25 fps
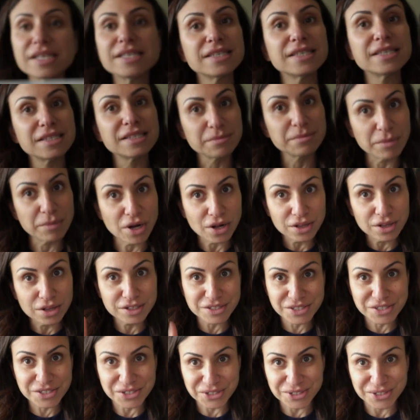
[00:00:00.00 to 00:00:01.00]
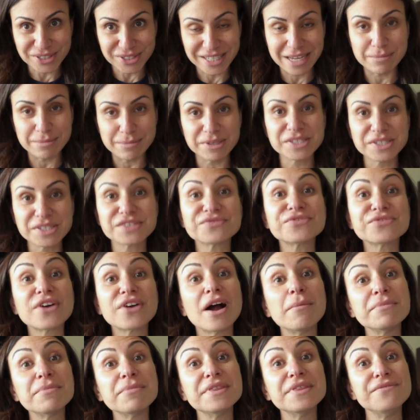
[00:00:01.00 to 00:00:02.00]
small circle labels
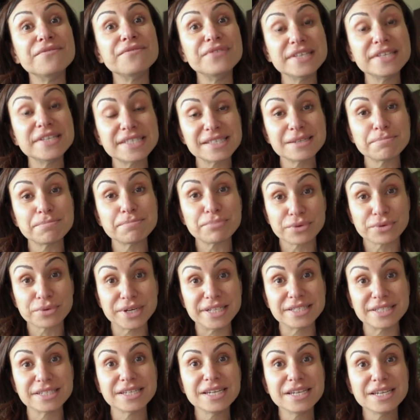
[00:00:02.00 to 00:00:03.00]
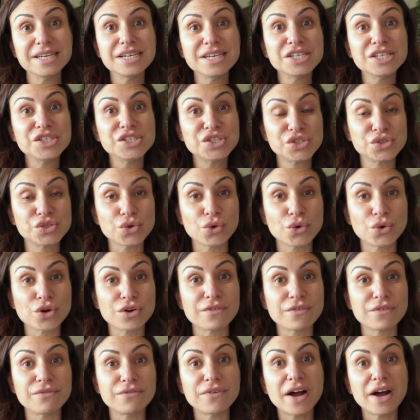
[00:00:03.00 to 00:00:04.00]
from the Vistaprint
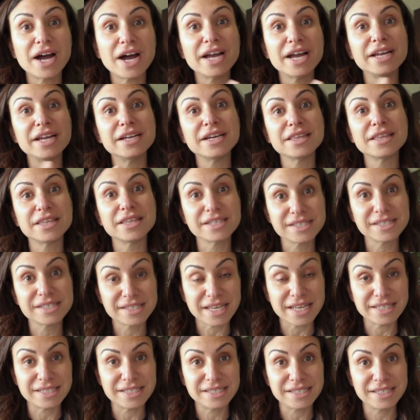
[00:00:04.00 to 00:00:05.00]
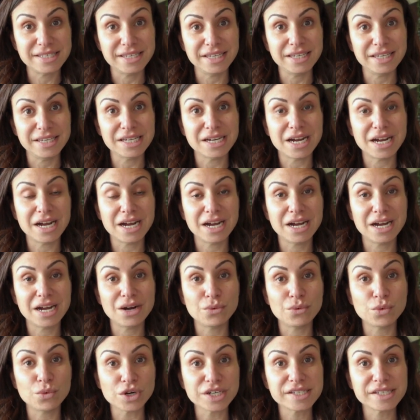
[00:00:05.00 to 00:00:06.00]
store via the Scentsy uh,
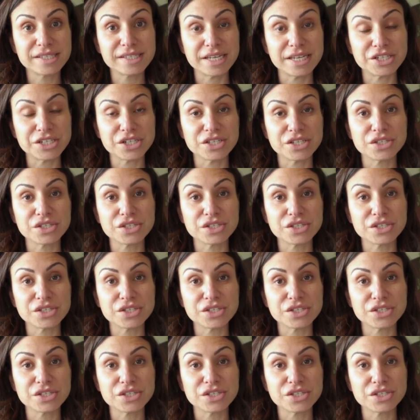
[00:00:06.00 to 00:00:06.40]
workstation.